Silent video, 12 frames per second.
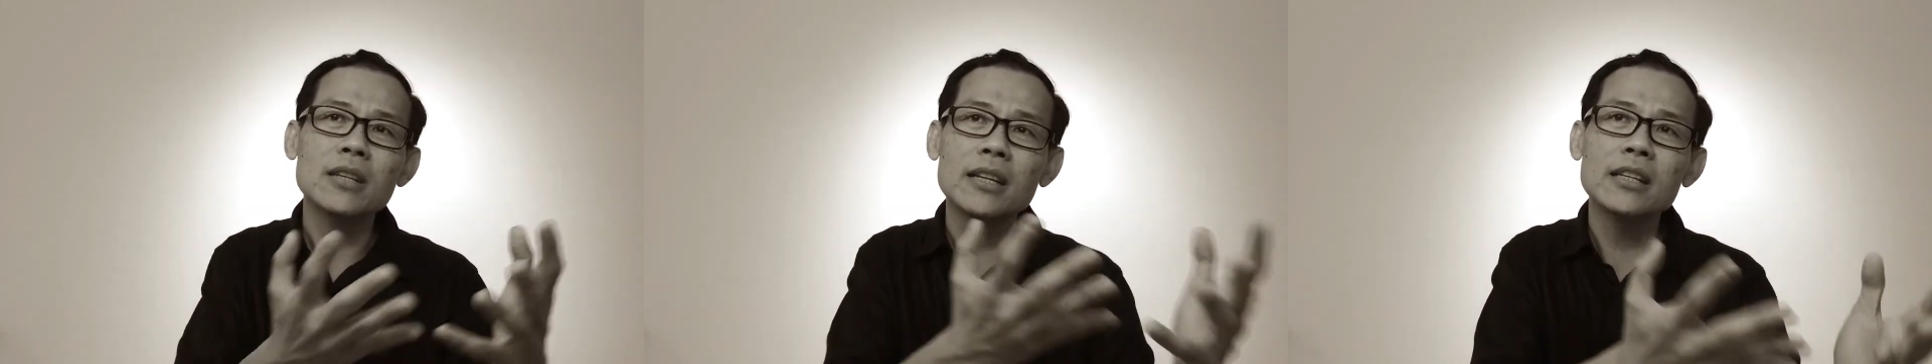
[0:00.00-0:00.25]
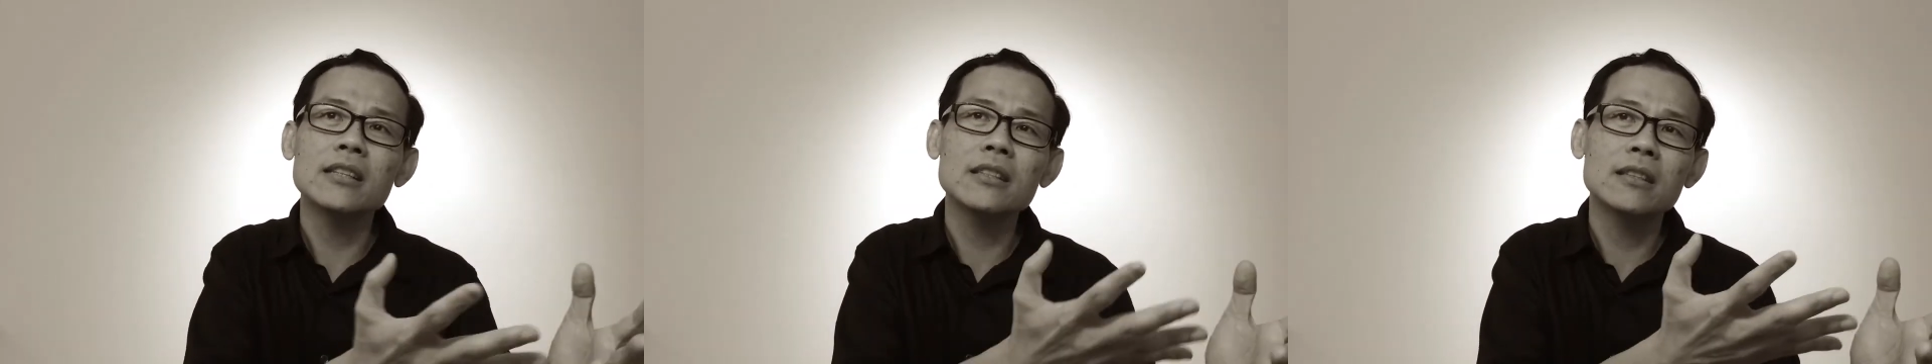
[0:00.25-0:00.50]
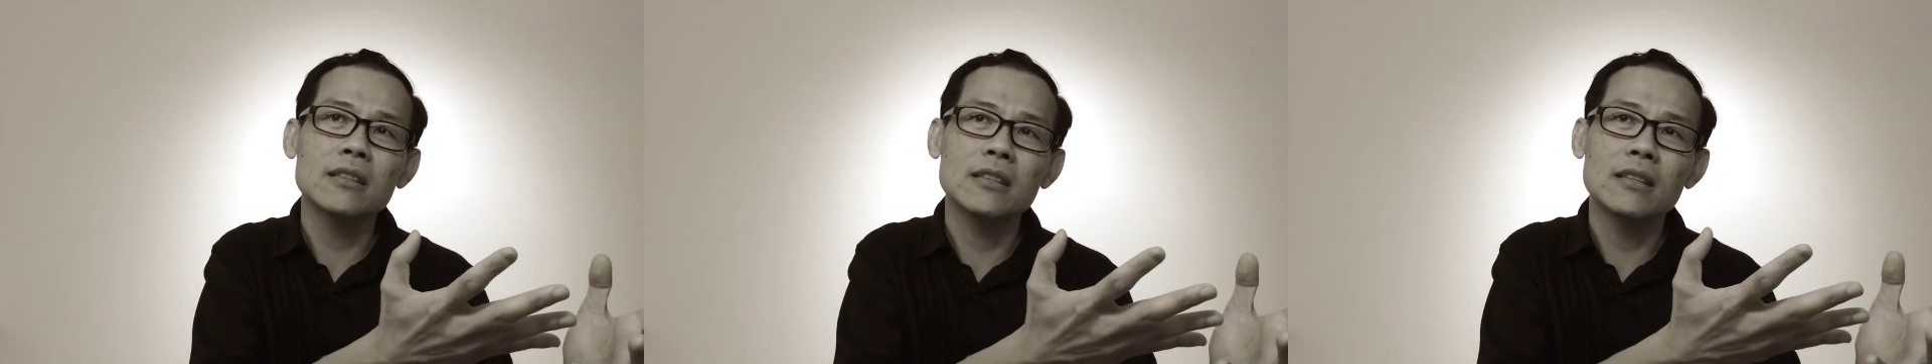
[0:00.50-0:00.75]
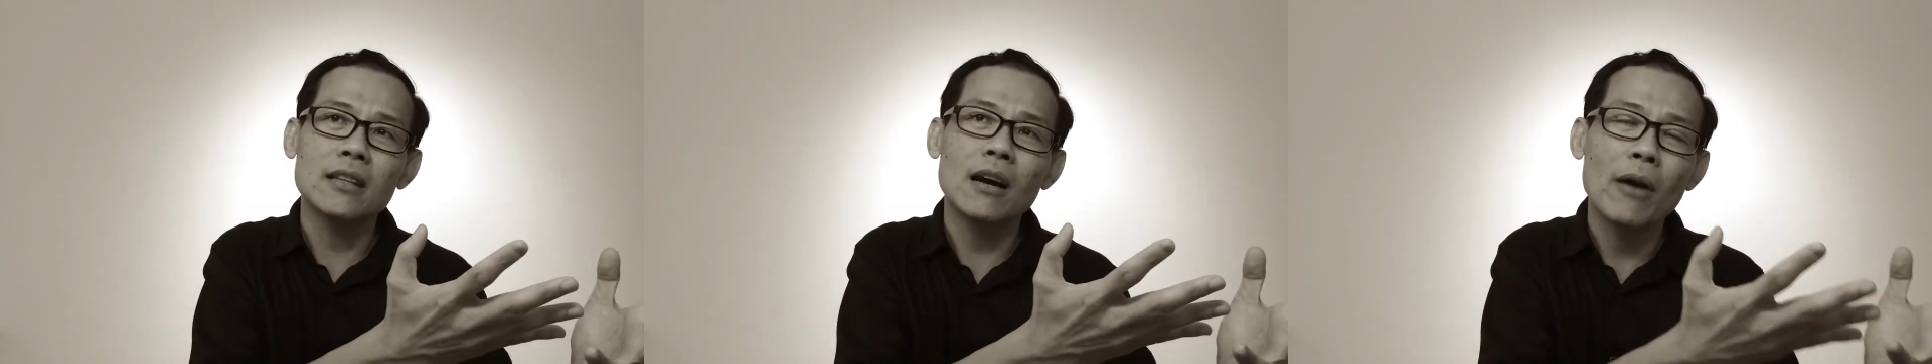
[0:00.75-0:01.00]
sending
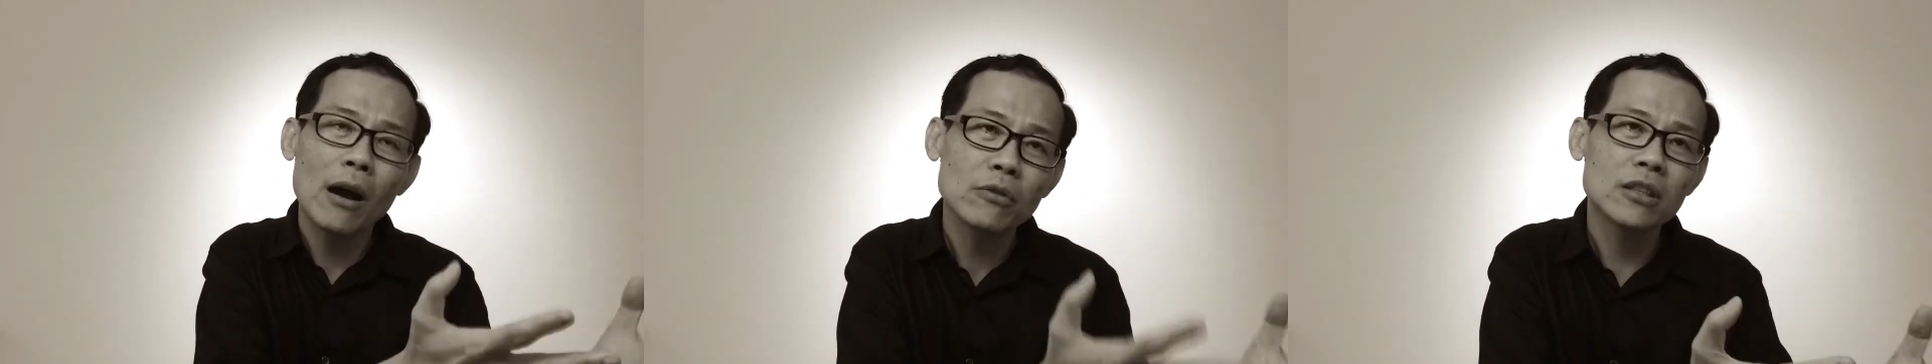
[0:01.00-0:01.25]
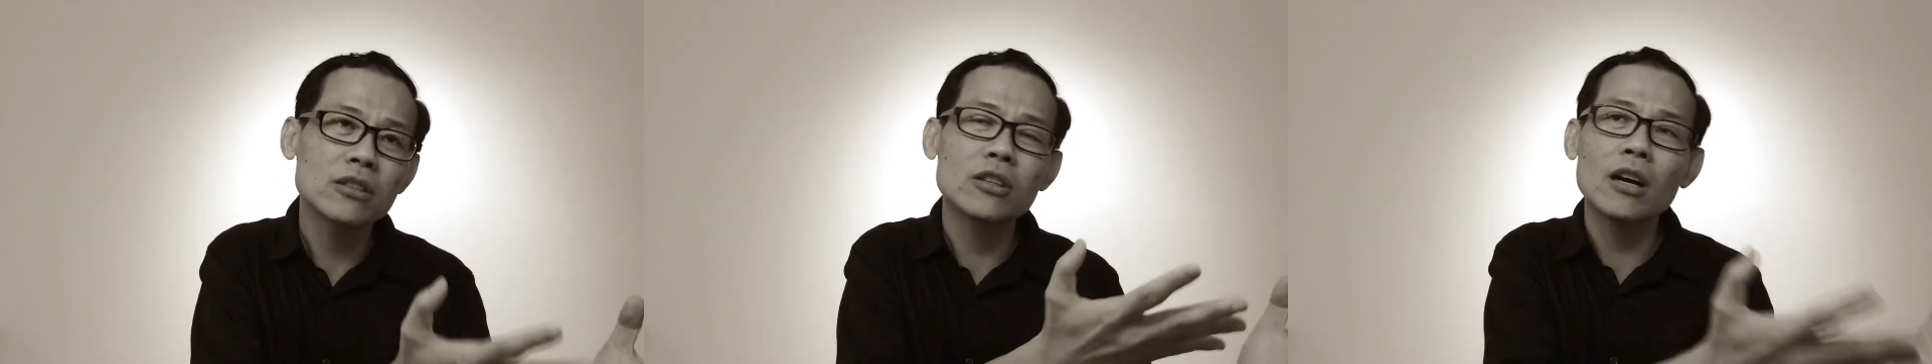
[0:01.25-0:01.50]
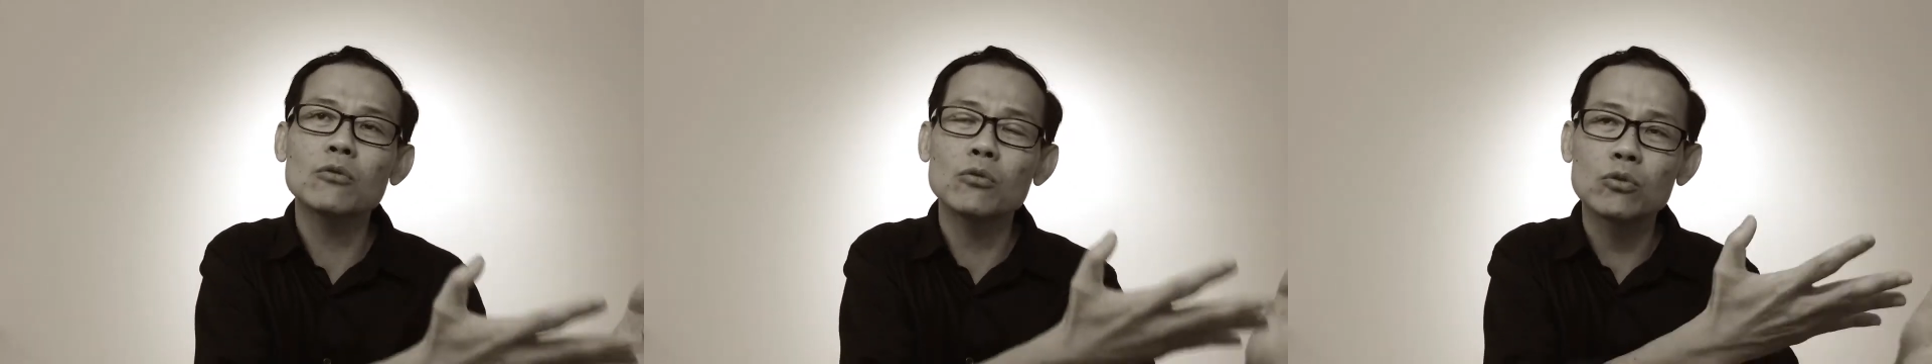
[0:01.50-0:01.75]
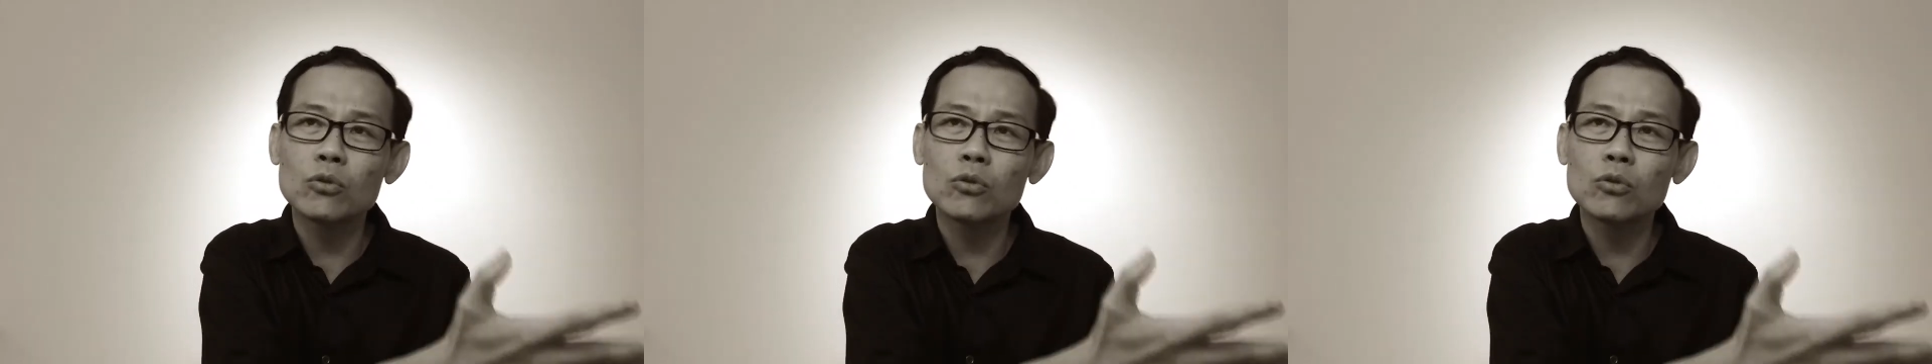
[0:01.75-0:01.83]
our eldest child to